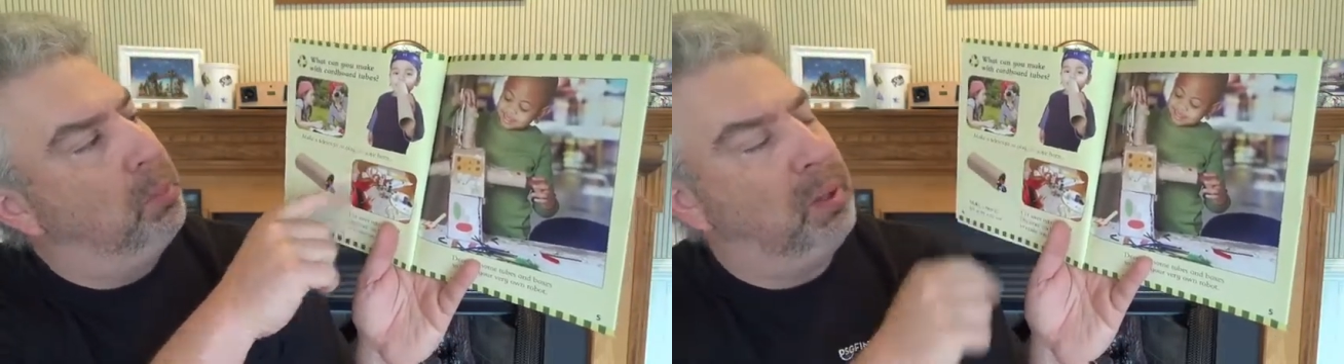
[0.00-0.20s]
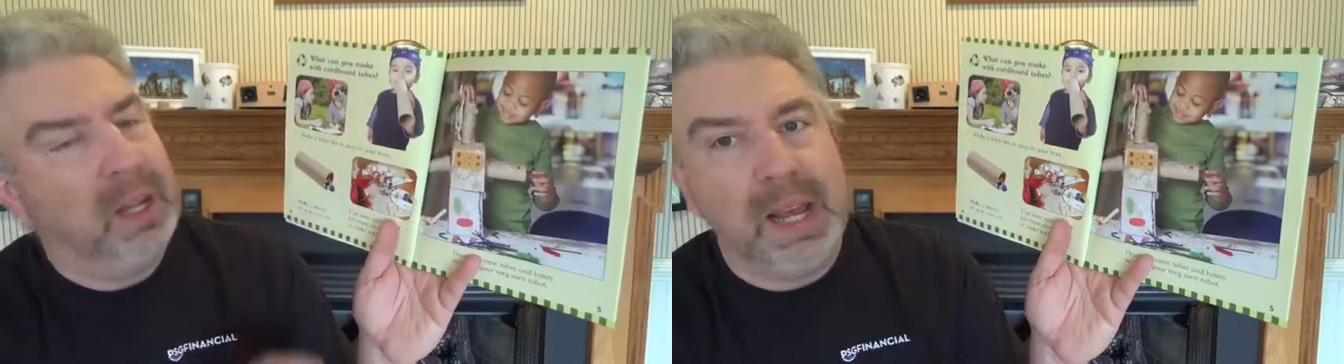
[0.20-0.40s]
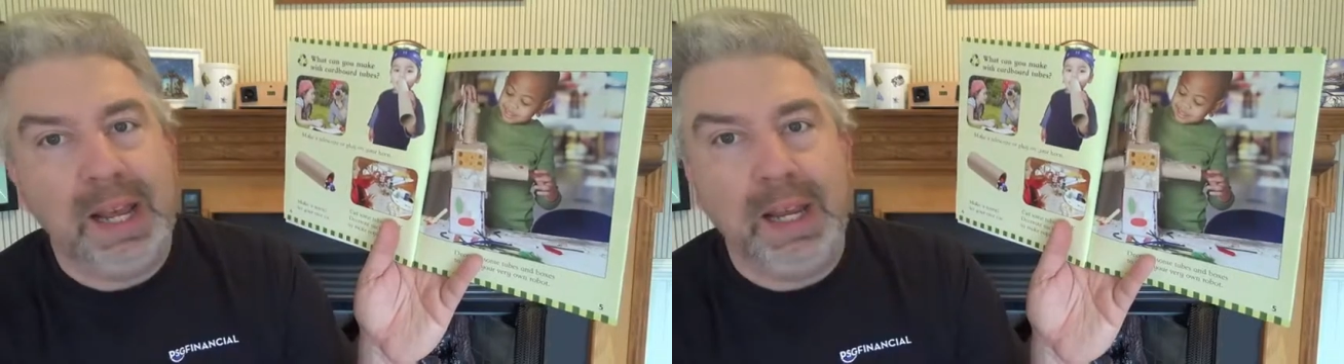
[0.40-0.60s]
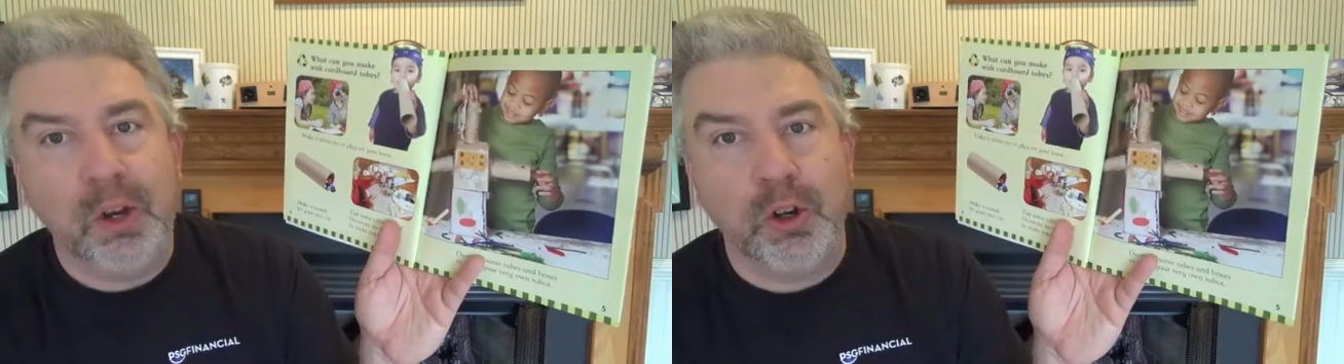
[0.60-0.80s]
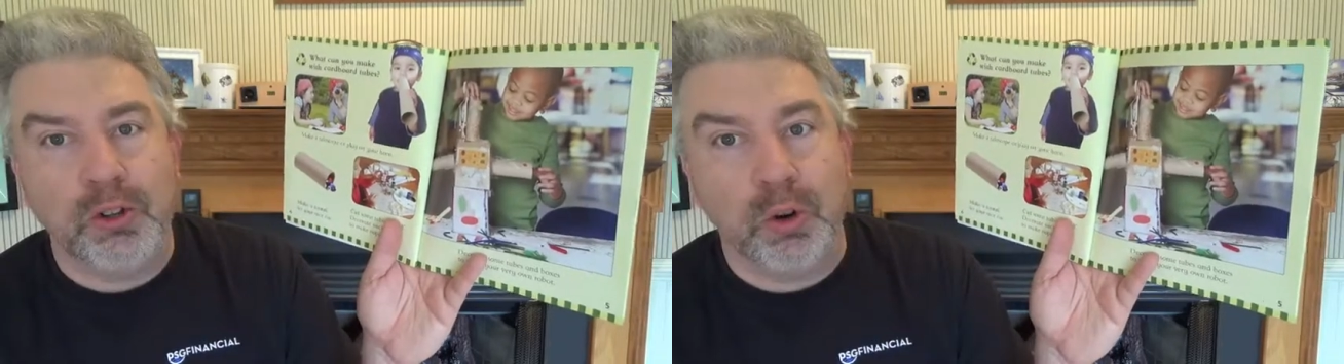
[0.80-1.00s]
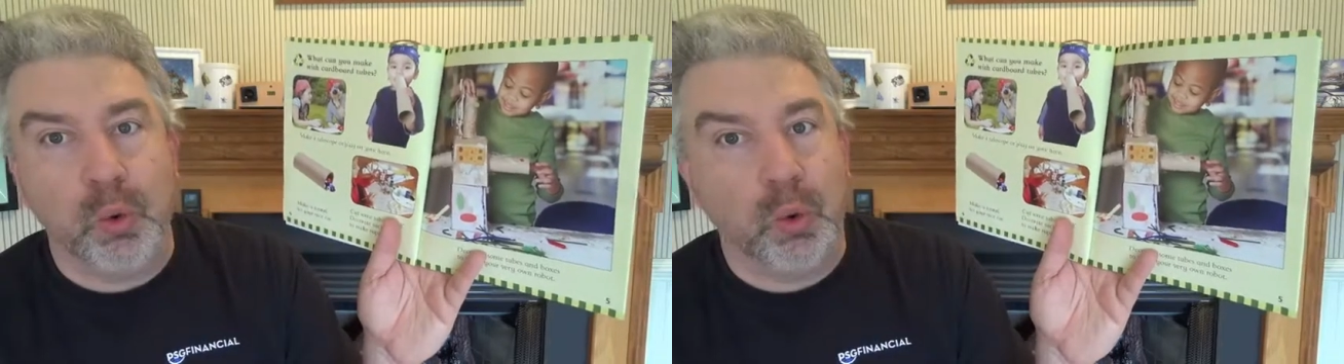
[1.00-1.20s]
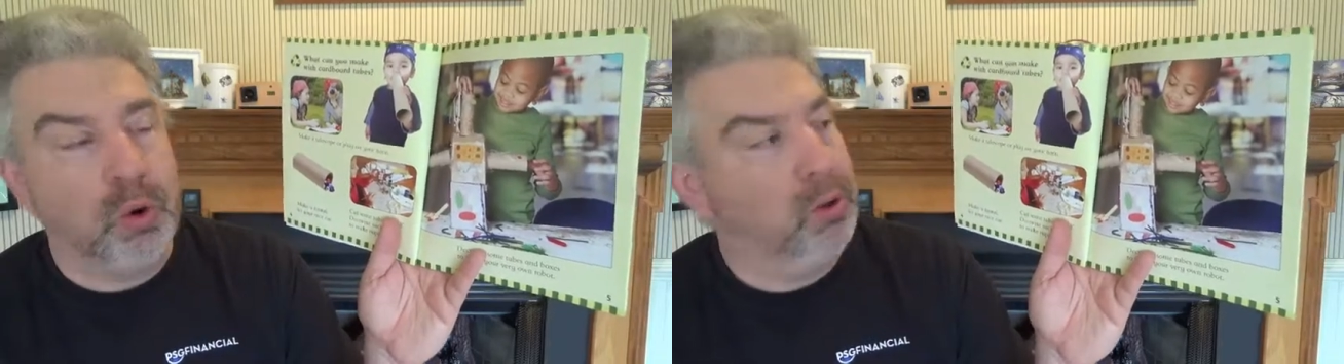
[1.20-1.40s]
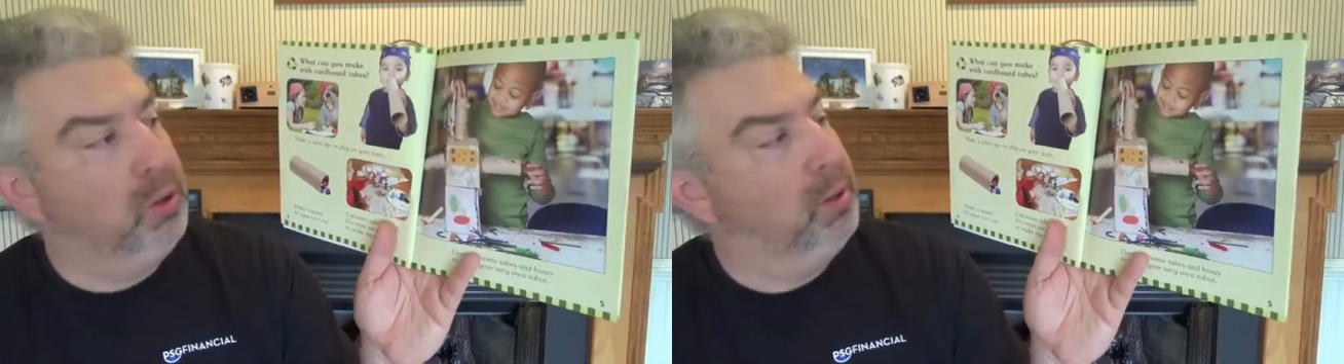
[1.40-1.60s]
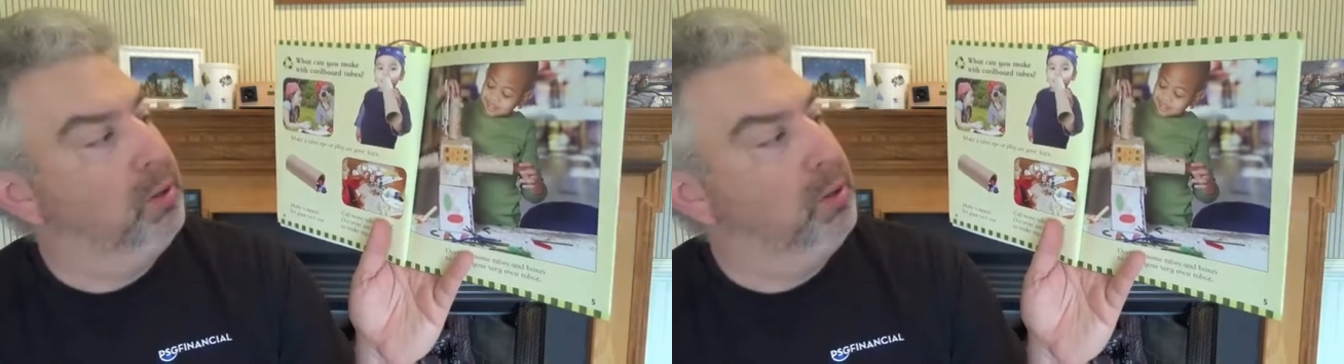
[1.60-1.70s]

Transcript: play on your horn.